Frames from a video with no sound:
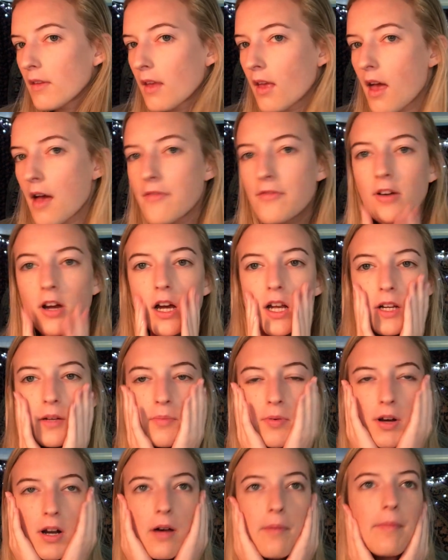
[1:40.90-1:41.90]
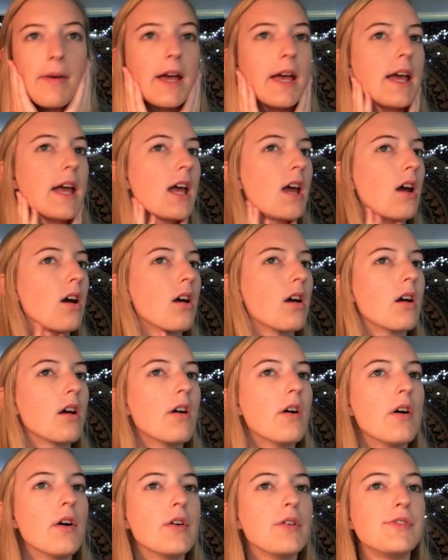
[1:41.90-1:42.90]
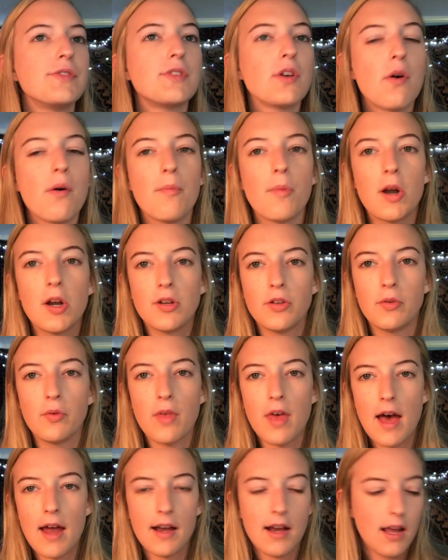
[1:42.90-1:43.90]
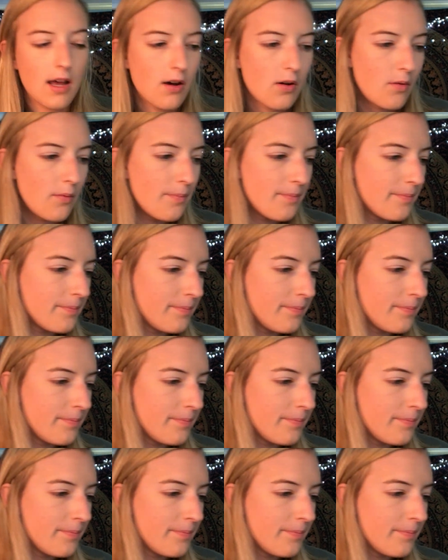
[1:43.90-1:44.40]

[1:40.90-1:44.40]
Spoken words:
I forgot to put up my hair, so I'm going to do that now.